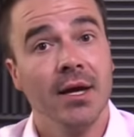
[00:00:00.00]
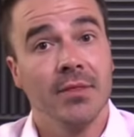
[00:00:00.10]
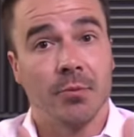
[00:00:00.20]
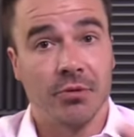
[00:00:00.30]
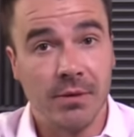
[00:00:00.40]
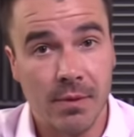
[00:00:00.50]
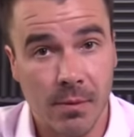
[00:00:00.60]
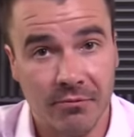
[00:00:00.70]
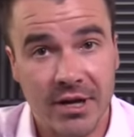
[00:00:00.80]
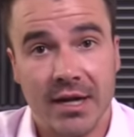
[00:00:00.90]
The premium
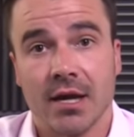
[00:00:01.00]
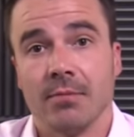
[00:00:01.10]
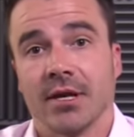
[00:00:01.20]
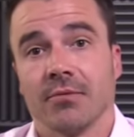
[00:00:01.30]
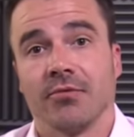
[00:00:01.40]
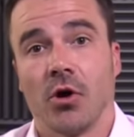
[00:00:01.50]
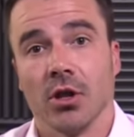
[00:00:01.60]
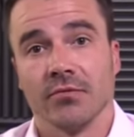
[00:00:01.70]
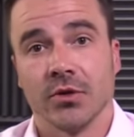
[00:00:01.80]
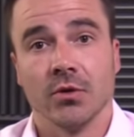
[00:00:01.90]
arena coming up for all
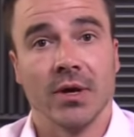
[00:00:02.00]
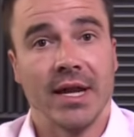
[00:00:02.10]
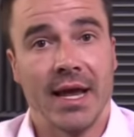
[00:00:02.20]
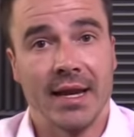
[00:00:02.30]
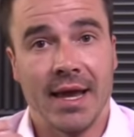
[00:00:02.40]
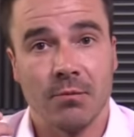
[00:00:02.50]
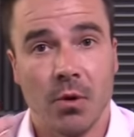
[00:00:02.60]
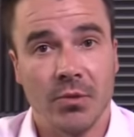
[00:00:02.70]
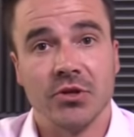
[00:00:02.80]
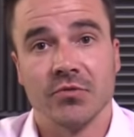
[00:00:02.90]
of you, and and and
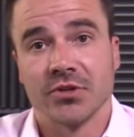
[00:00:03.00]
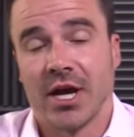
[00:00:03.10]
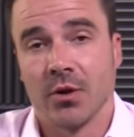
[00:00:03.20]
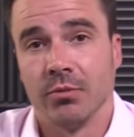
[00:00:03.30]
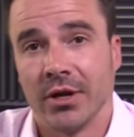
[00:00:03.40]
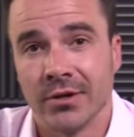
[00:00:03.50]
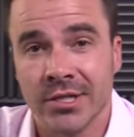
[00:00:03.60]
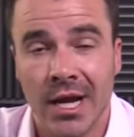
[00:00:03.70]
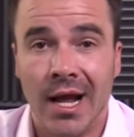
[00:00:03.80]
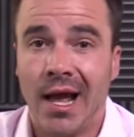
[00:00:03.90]
what we do for title
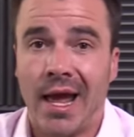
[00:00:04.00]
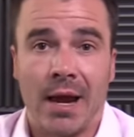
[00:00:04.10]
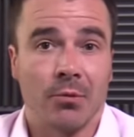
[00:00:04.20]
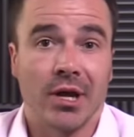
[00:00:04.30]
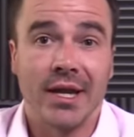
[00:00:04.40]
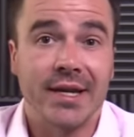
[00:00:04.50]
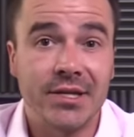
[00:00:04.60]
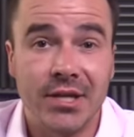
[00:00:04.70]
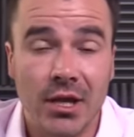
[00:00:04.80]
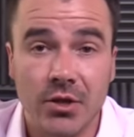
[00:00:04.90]
players, and we're going to
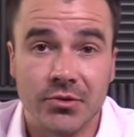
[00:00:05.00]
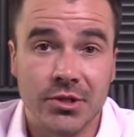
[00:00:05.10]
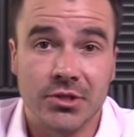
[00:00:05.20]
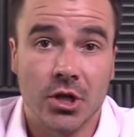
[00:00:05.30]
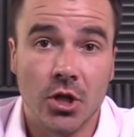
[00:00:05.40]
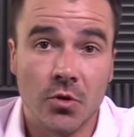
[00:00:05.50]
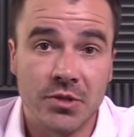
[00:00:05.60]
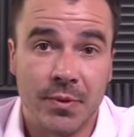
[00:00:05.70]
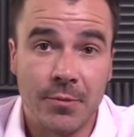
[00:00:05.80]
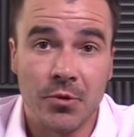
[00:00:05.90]
continue to to close
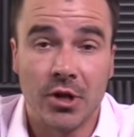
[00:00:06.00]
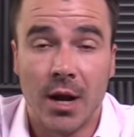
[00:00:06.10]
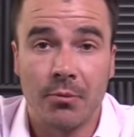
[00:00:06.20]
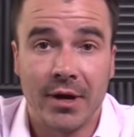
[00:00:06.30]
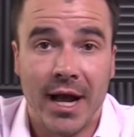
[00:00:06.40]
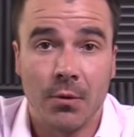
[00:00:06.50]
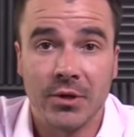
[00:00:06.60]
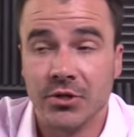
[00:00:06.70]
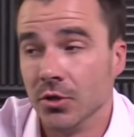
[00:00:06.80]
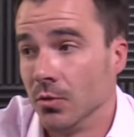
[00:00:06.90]
people and operate how we
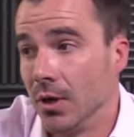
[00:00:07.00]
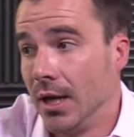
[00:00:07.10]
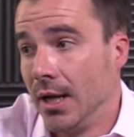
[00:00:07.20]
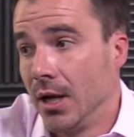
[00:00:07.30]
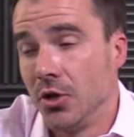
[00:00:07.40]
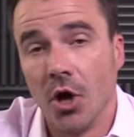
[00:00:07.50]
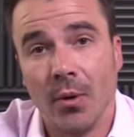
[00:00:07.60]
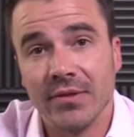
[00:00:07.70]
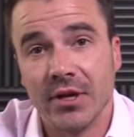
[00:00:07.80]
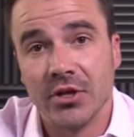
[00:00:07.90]
do
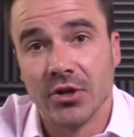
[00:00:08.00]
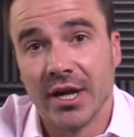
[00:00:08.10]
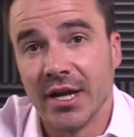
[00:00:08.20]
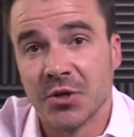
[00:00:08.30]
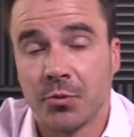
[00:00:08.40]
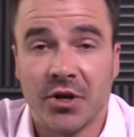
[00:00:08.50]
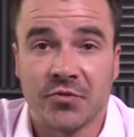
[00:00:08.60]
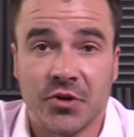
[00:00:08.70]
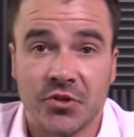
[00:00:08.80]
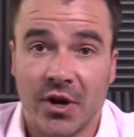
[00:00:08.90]
knowing that you're going to express
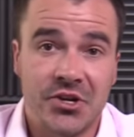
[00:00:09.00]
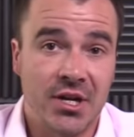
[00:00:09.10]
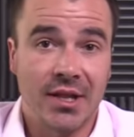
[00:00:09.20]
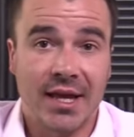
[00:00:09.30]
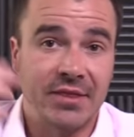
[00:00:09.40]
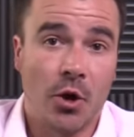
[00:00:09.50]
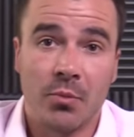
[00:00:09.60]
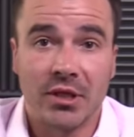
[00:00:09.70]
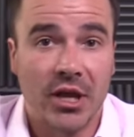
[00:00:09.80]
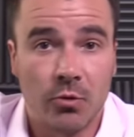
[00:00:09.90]
frustration, like the
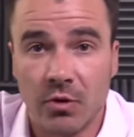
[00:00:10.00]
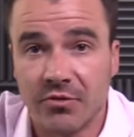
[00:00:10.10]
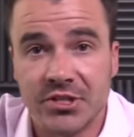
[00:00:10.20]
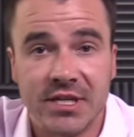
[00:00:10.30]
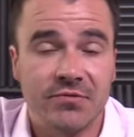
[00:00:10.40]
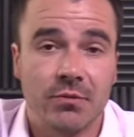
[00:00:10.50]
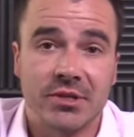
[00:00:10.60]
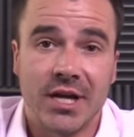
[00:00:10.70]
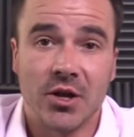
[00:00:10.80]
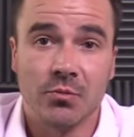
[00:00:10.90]
open letter we received from the
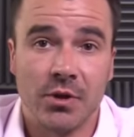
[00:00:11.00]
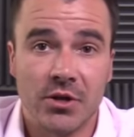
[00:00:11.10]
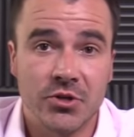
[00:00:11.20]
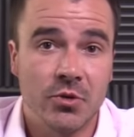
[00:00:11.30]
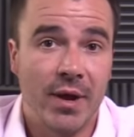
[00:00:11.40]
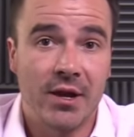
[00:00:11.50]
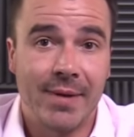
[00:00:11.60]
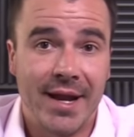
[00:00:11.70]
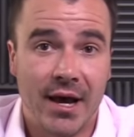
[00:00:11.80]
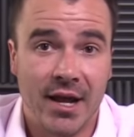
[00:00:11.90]
title players who may or
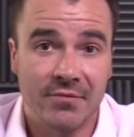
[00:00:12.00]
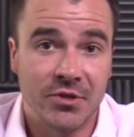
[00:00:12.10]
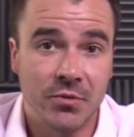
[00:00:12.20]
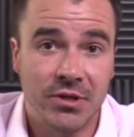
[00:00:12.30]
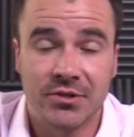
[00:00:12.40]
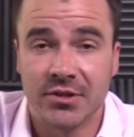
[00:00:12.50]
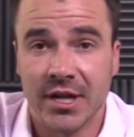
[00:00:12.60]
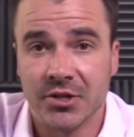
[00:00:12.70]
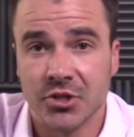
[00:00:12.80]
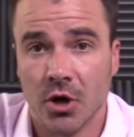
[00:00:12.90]
may not have tuned into
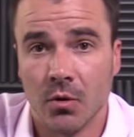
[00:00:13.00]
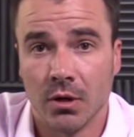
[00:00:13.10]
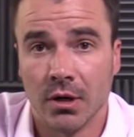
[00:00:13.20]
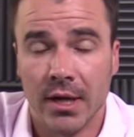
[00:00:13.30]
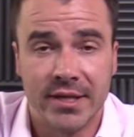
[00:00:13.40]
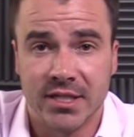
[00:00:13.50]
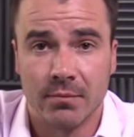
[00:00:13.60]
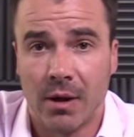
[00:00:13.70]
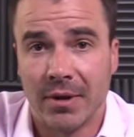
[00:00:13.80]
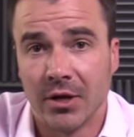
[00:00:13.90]
today's show or
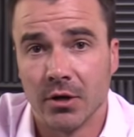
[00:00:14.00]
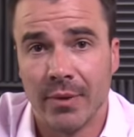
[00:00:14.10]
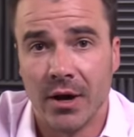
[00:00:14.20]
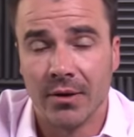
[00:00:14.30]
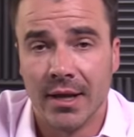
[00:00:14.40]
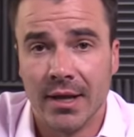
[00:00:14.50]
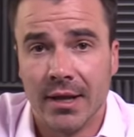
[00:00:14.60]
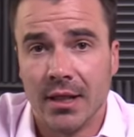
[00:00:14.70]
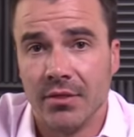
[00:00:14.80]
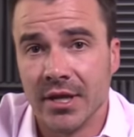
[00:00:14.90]
somehow hear about
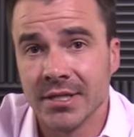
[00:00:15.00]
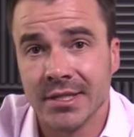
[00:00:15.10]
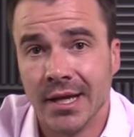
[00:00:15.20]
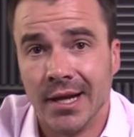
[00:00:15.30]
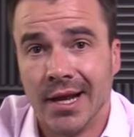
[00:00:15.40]
this.